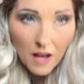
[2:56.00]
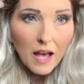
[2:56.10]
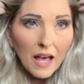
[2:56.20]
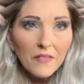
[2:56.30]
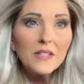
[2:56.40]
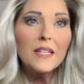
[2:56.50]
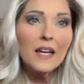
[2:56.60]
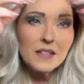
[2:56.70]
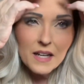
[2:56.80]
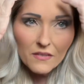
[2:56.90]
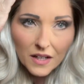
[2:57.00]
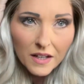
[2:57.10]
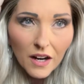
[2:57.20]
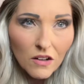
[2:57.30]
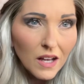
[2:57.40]
and the Scandinavian
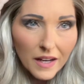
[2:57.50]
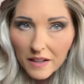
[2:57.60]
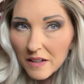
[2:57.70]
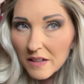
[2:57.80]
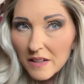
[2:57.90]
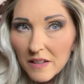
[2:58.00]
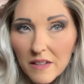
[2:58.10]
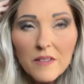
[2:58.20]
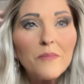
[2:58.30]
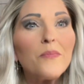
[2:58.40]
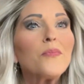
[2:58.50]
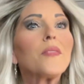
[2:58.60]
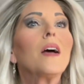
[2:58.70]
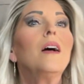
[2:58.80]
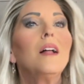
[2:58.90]
hairline.
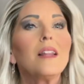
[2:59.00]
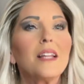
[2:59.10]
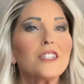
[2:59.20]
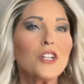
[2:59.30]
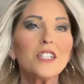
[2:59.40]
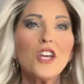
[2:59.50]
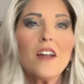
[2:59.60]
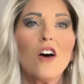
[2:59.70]
Let's look at Jetta